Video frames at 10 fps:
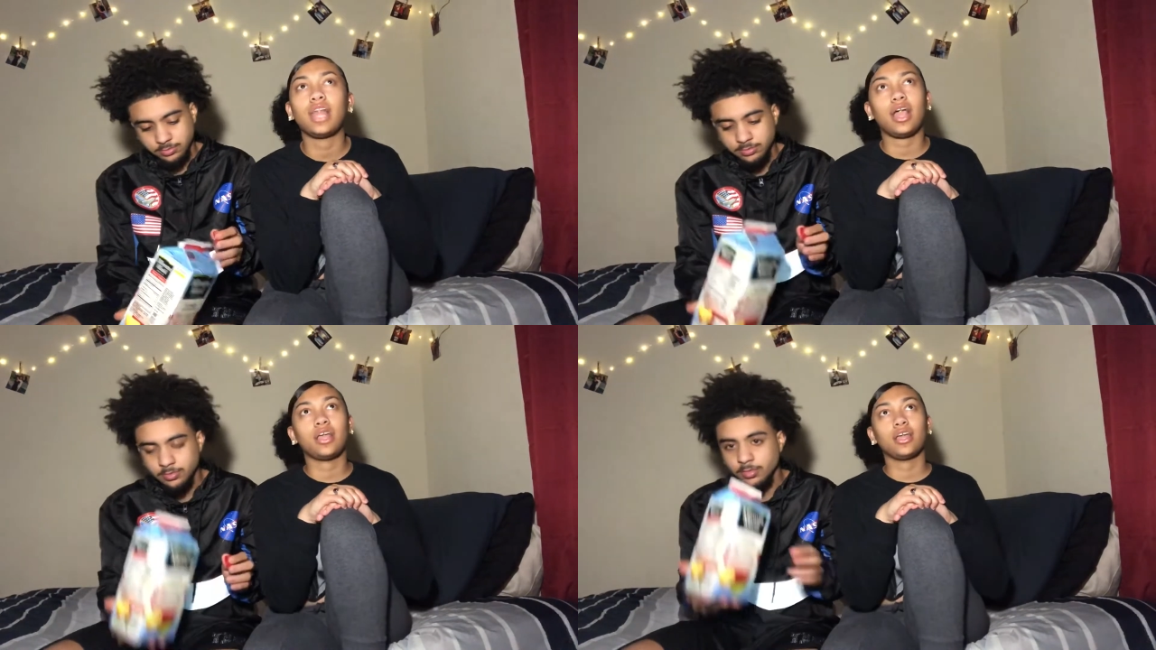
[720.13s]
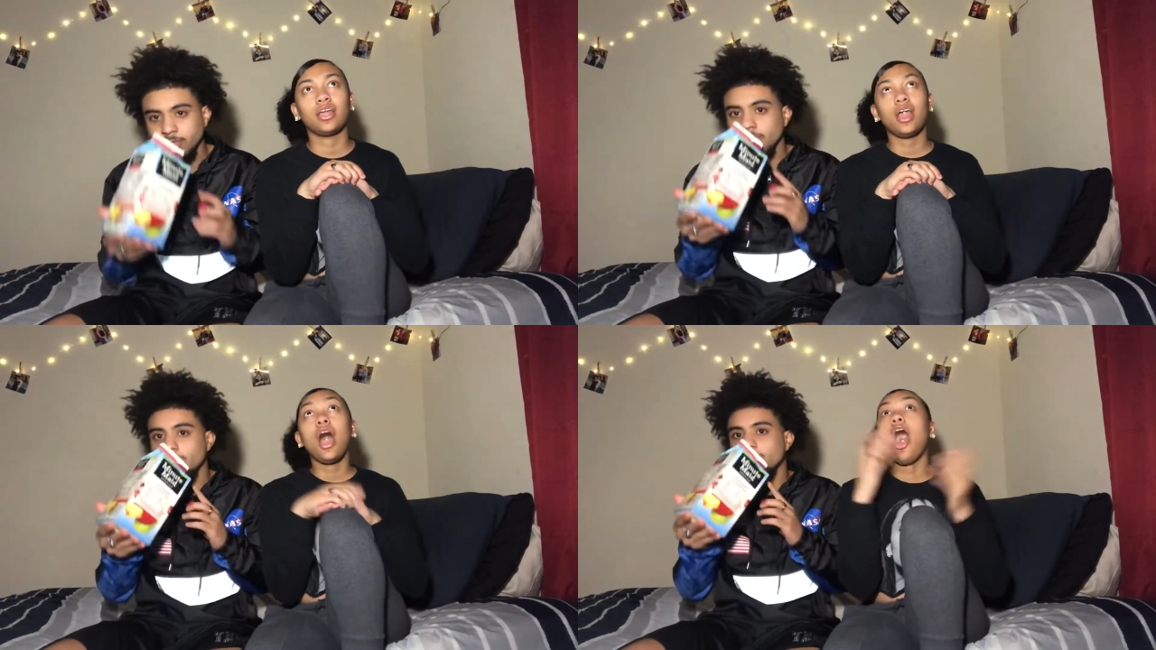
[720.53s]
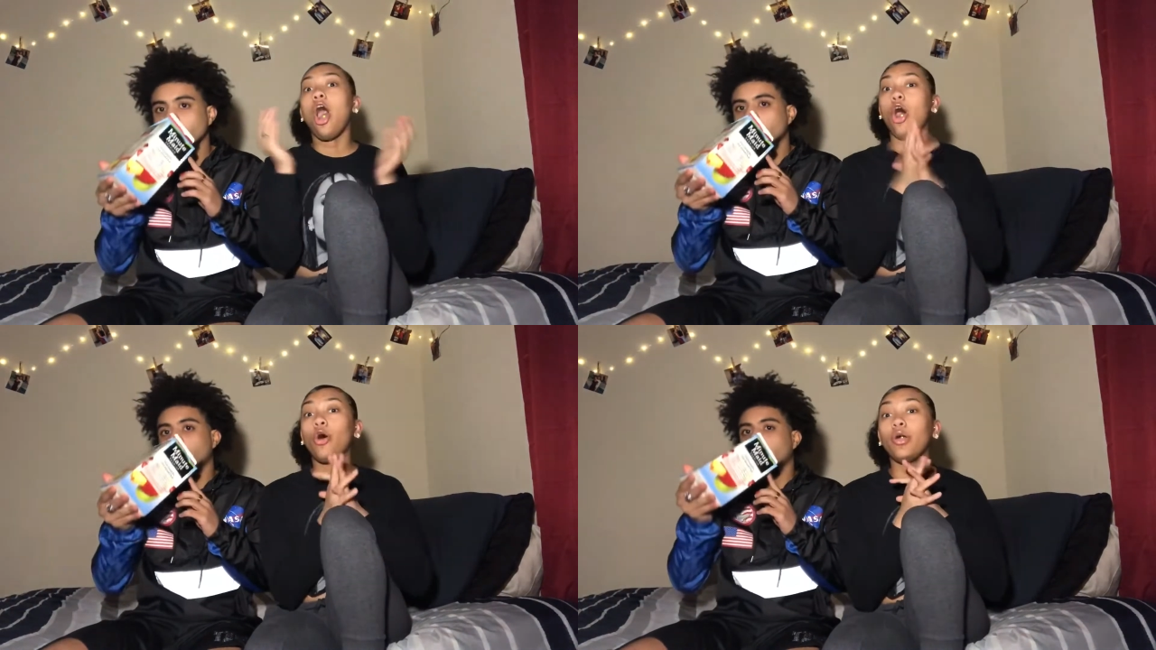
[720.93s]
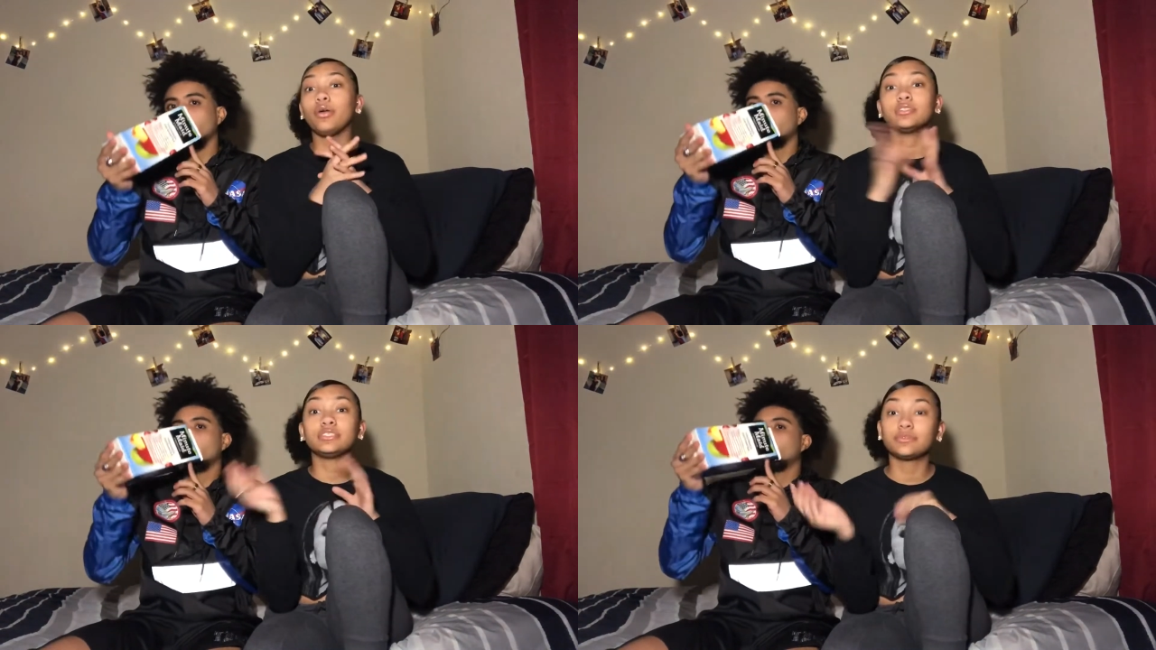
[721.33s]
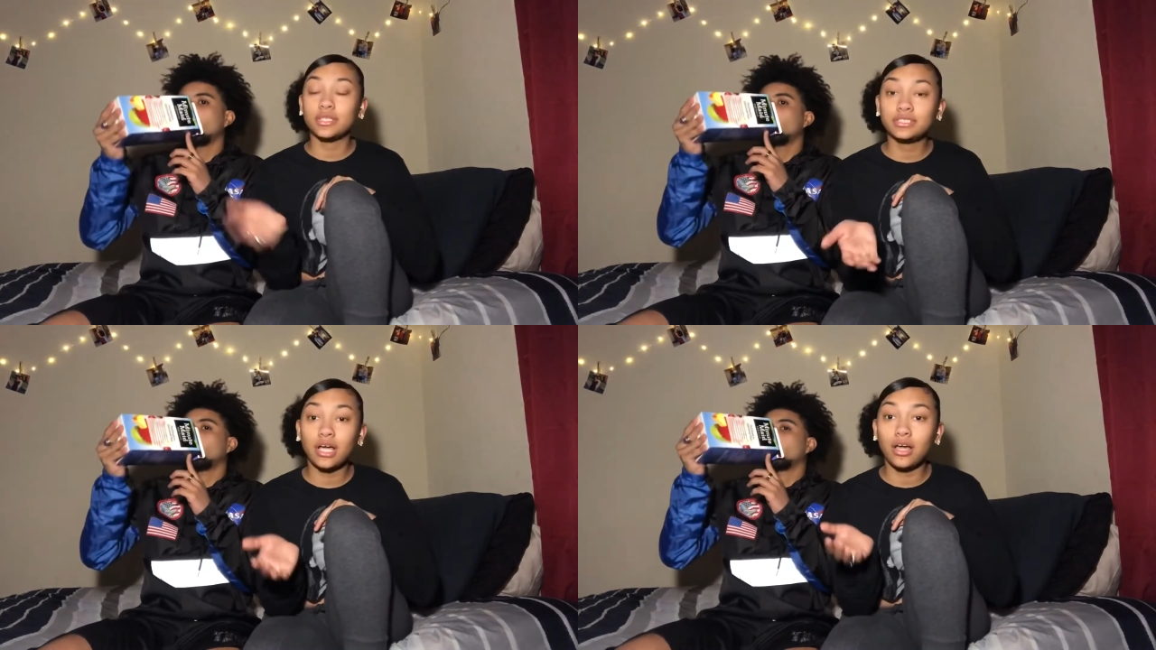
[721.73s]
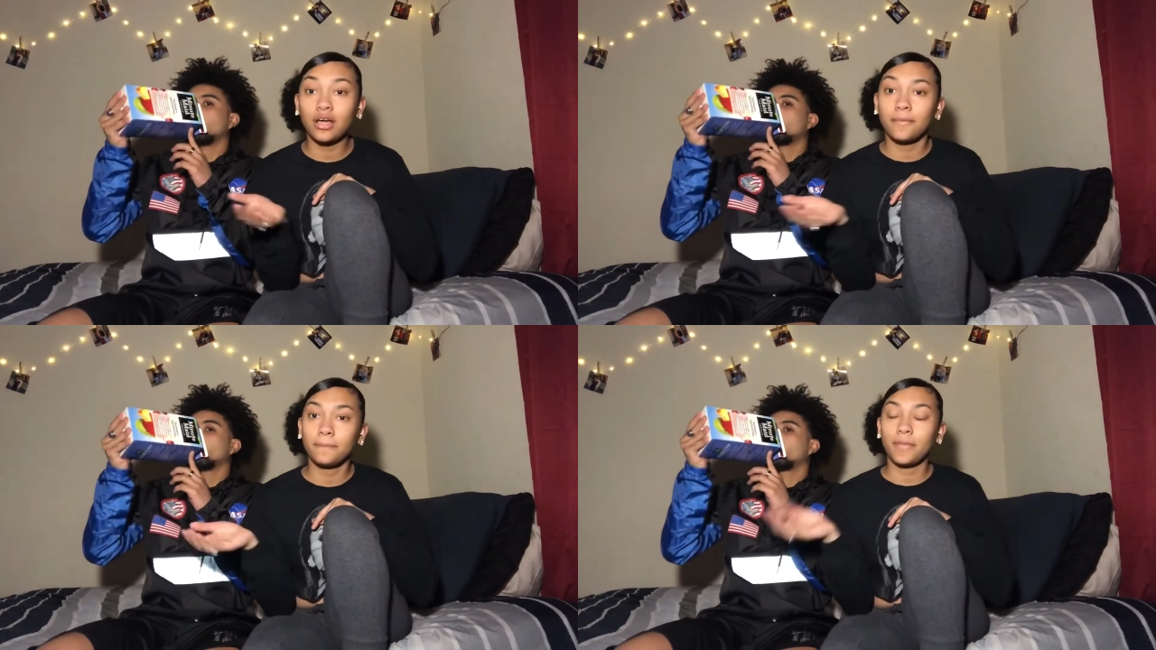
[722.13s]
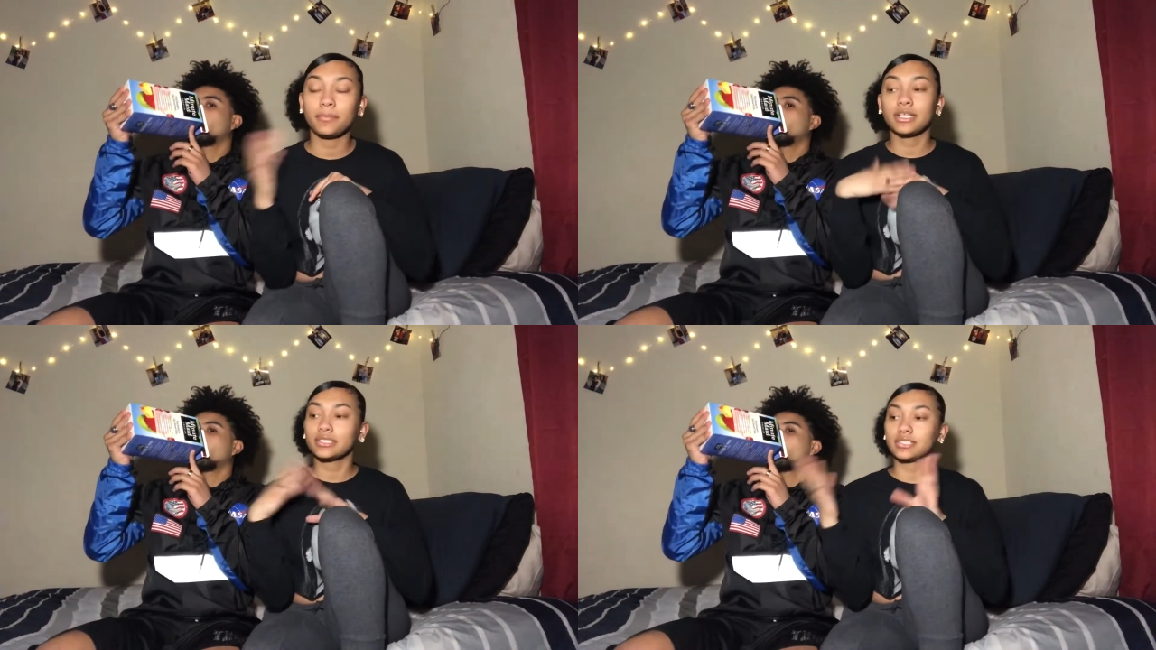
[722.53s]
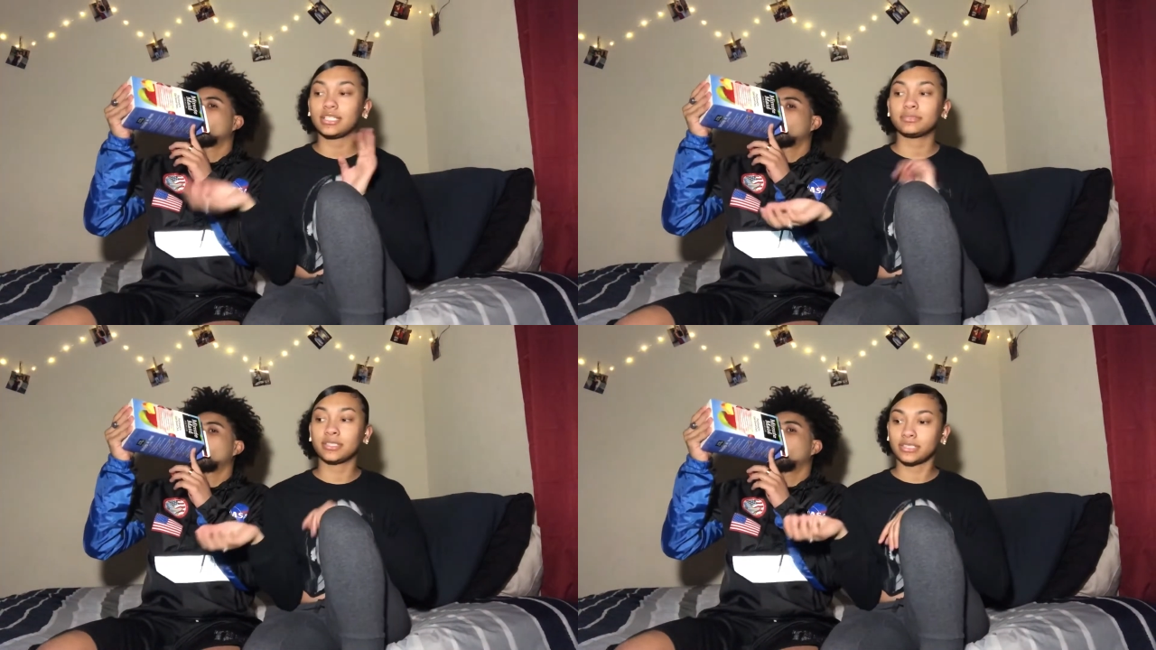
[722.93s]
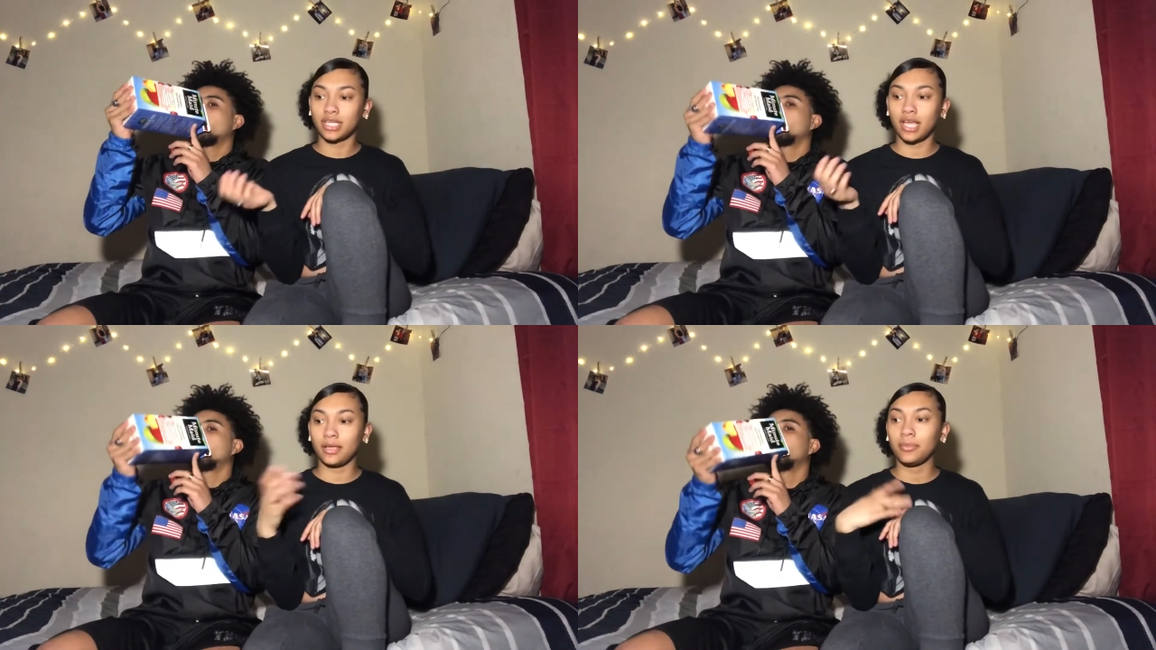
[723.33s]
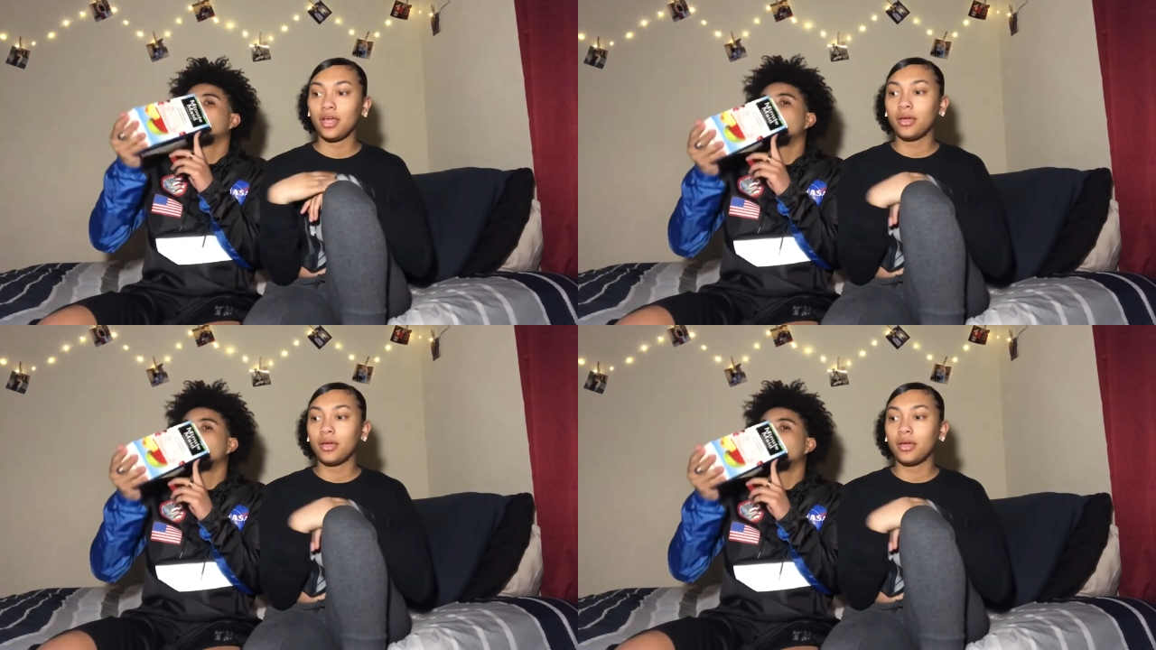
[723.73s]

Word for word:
Speaker 1: like oh, it was this one time, I'm not gonna say this person's name,